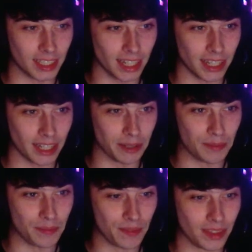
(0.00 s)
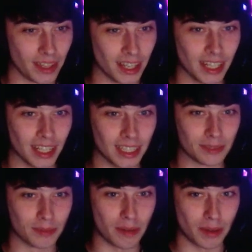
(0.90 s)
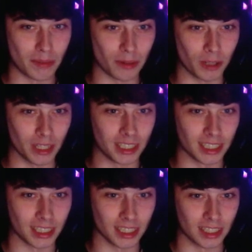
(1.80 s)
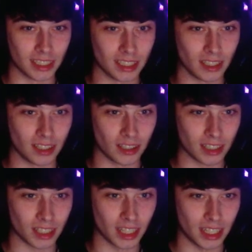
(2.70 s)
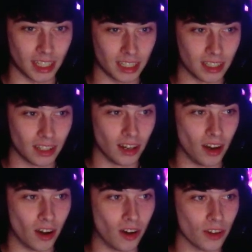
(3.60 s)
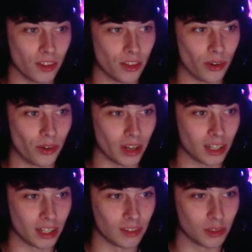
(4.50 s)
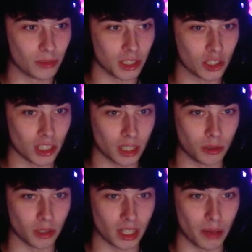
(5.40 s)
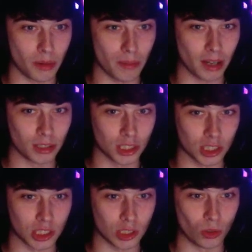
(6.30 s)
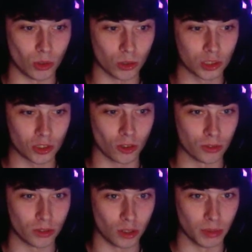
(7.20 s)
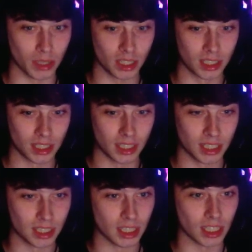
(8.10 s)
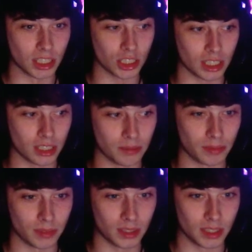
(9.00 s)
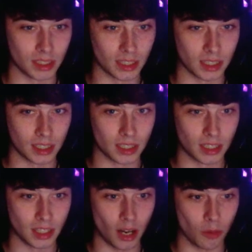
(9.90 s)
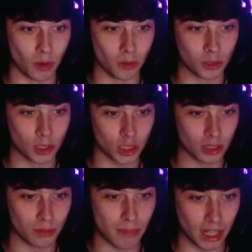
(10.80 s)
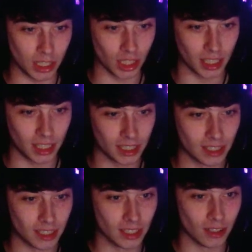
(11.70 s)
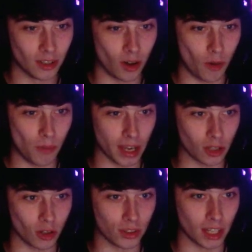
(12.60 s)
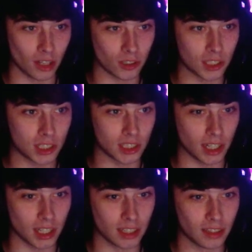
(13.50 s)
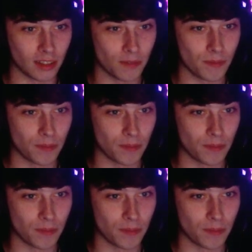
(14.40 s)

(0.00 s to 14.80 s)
Damn, this might be a bit weird to. Oh, can I? Oh no, I can't even do my trick where I get my mouse to just auto scroll for me. That's a shame. Oh well, we'll just manually. Oh my god, that looks stunning.